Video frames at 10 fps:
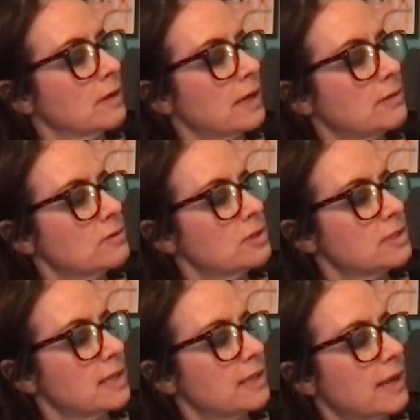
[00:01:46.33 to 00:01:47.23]
Okay,
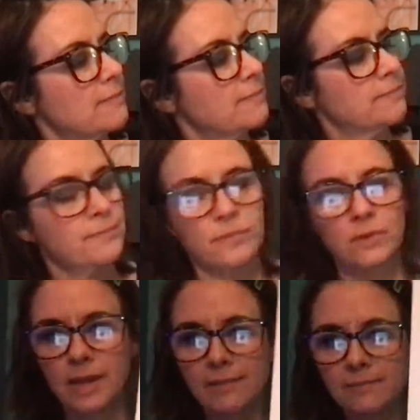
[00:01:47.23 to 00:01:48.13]
just like that.
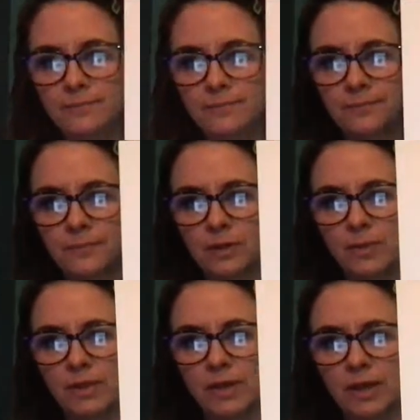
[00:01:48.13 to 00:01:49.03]
Okay, a little
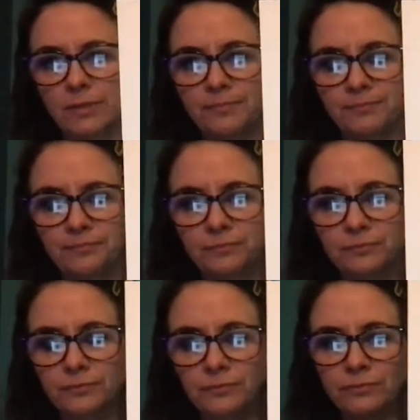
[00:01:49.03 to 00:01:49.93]
bit thicker.
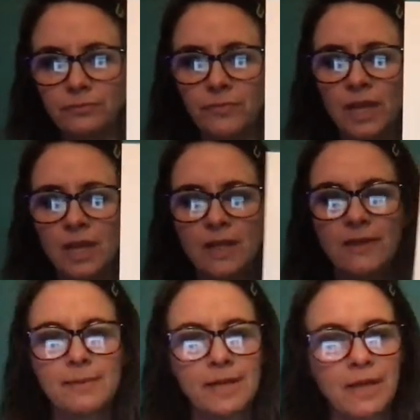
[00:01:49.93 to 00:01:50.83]

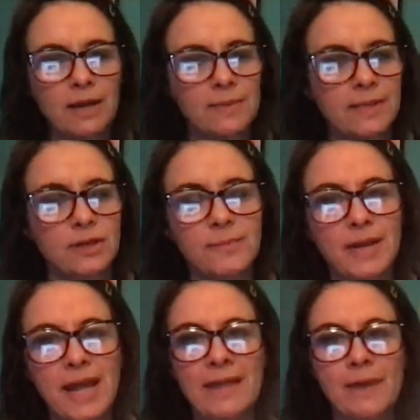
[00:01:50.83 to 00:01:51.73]
Then I'm going to come in there and I'm
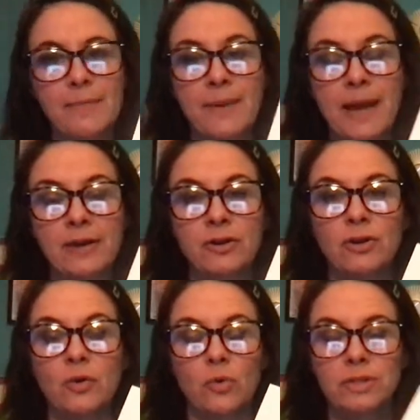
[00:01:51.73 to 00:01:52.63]
going to add that
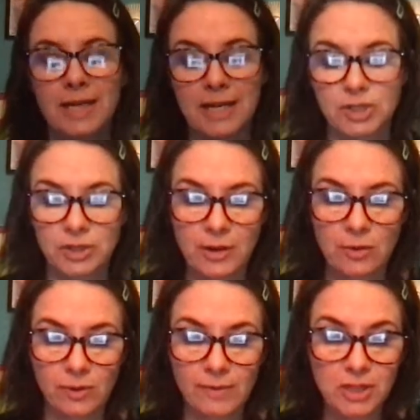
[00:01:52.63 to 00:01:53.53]
pattern or texture. Now,
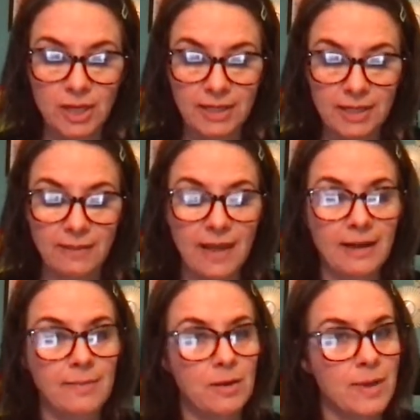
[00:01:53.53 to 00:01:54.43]
we've been talking a
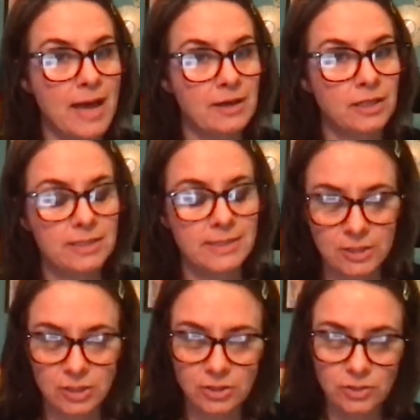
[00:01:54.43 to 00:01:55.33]
lot about pattern and
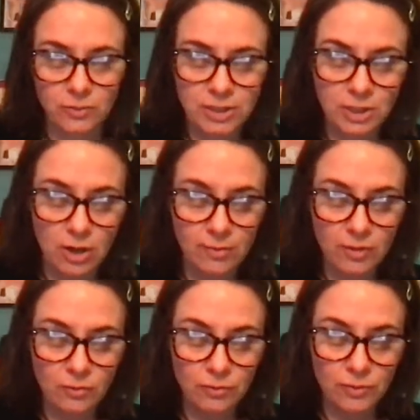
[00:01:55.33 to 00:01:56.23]
texture, so we should all be
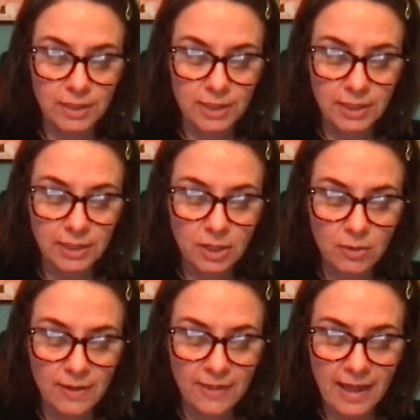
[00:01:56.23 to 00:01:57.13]
really good to go
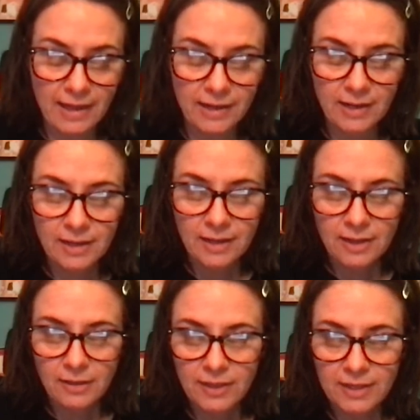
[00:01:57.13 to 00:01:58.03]
on that.
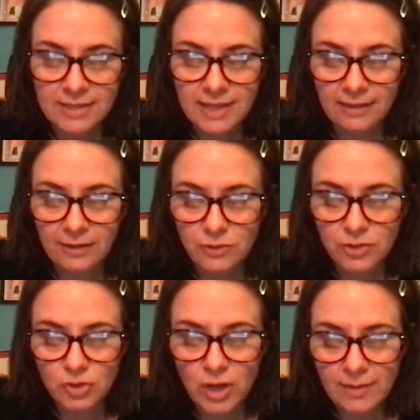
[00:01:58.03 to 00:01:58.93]
Things like little
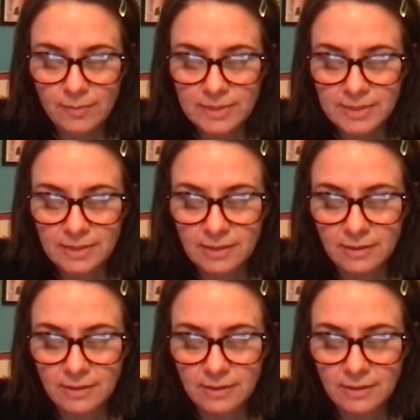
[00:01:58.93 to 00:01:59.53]
stripes.